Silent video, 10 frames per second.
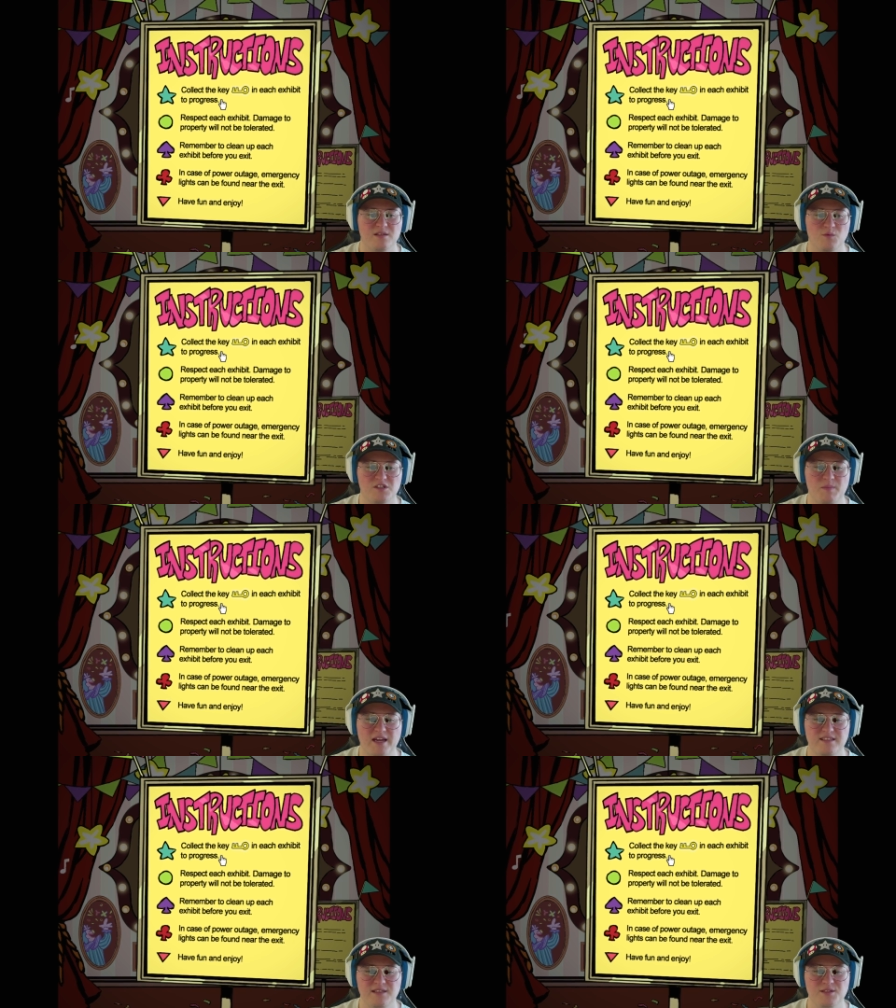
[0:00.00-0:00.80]

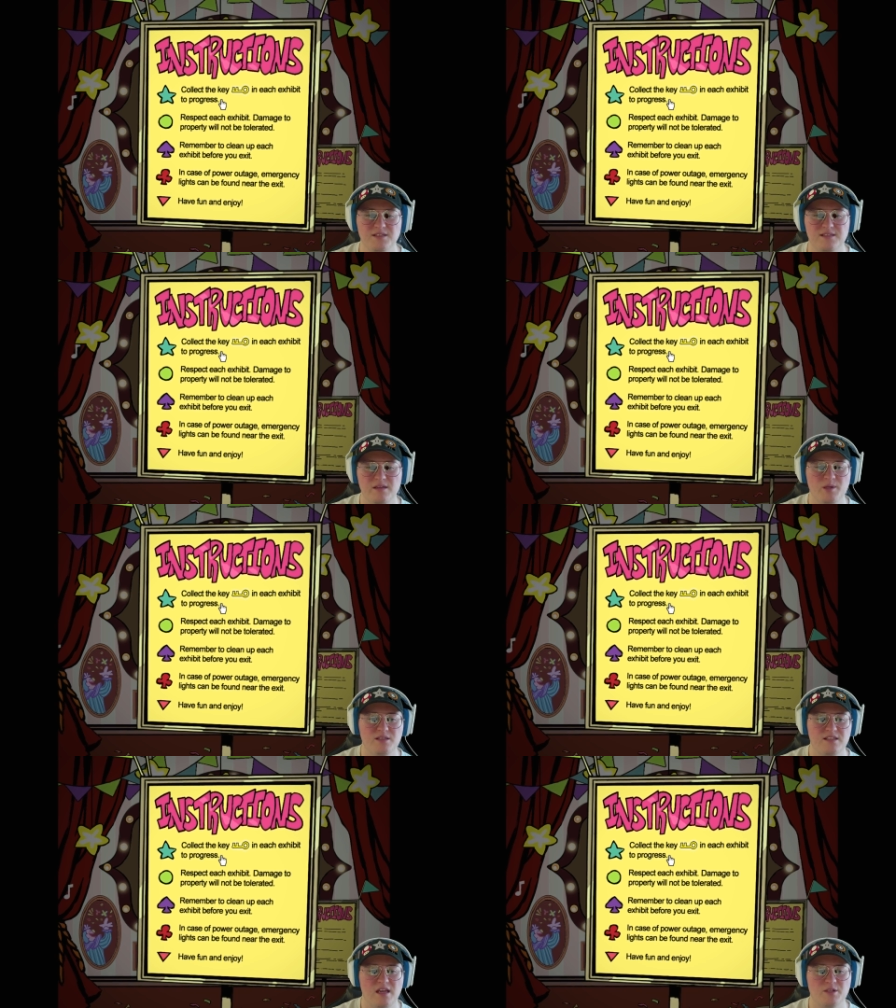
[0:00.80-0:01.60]
Respect each exhibit.
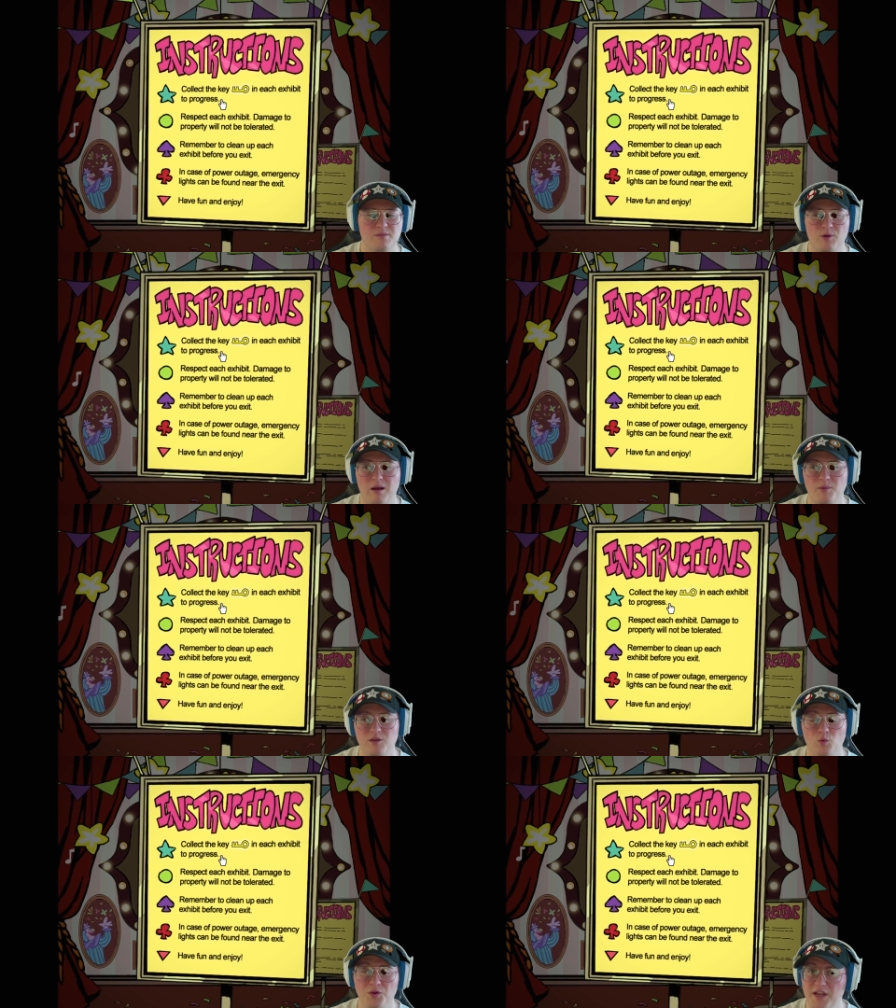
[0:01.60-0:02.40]
Damage to property
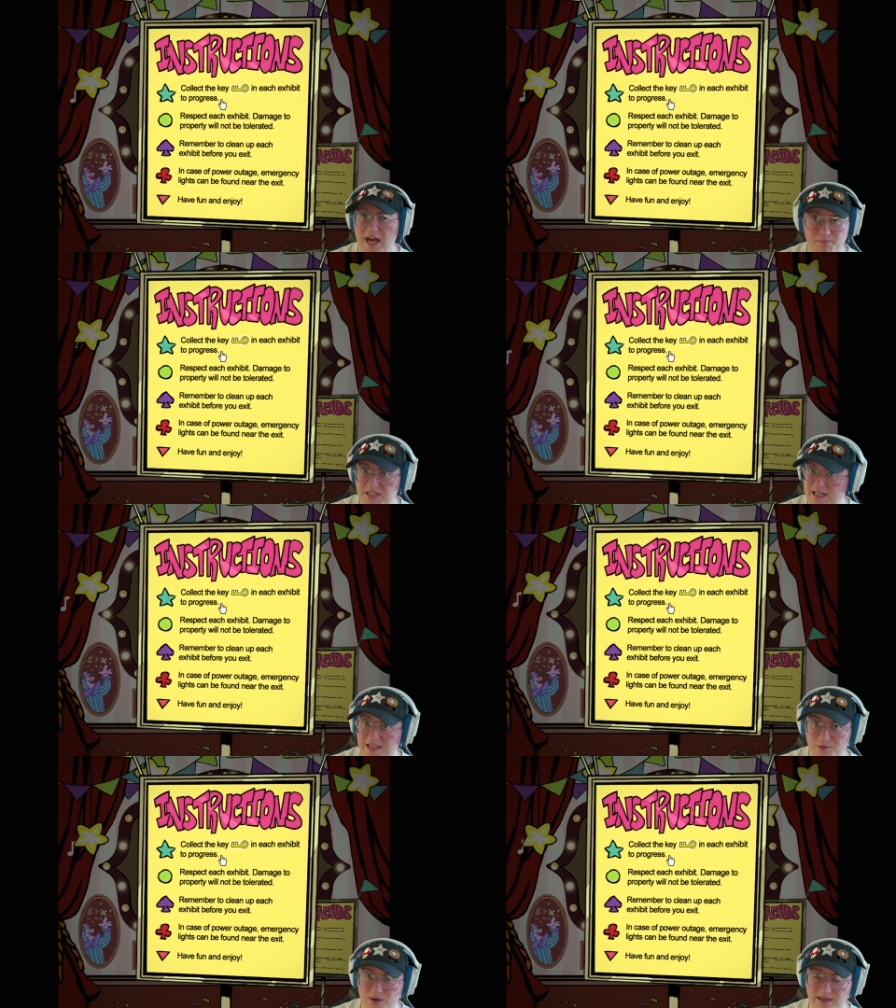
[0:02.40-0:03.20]
will not be
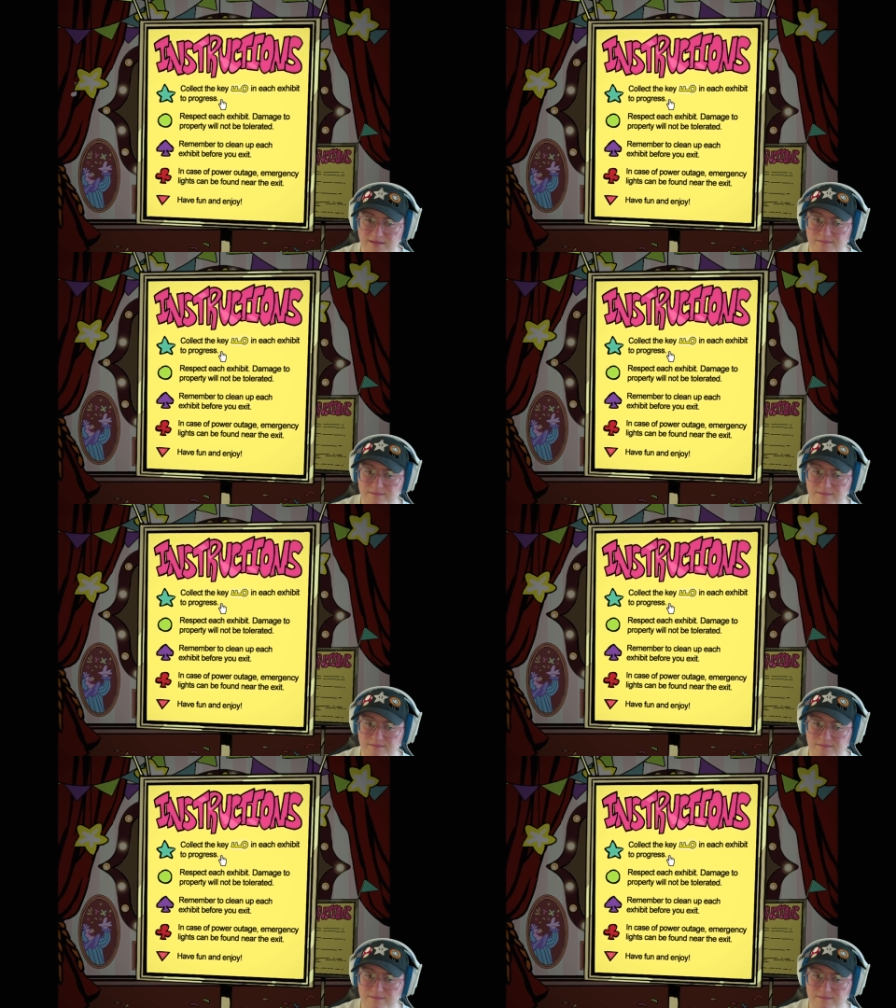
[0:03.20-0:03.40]
tolerated.